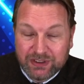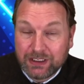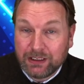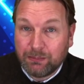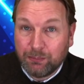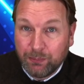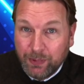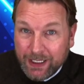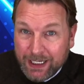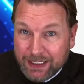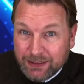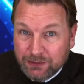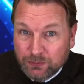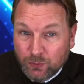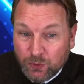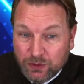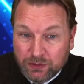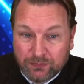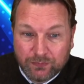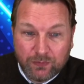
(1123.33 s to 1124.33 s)
set a
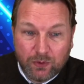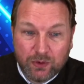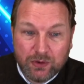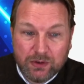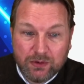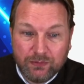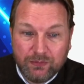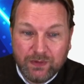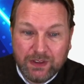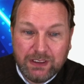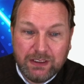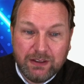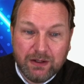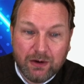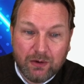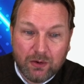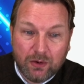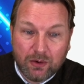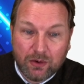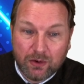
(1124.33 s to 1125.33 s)
password for your
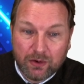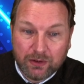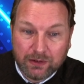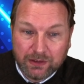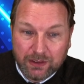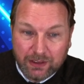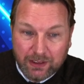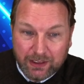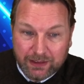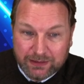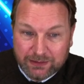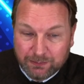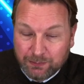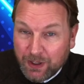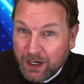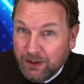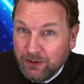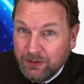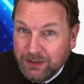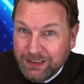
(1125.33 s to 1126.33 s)
video or an
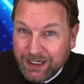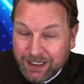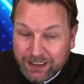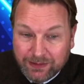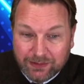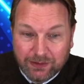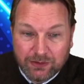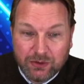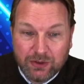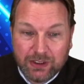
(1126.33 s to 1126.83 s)
expiry date,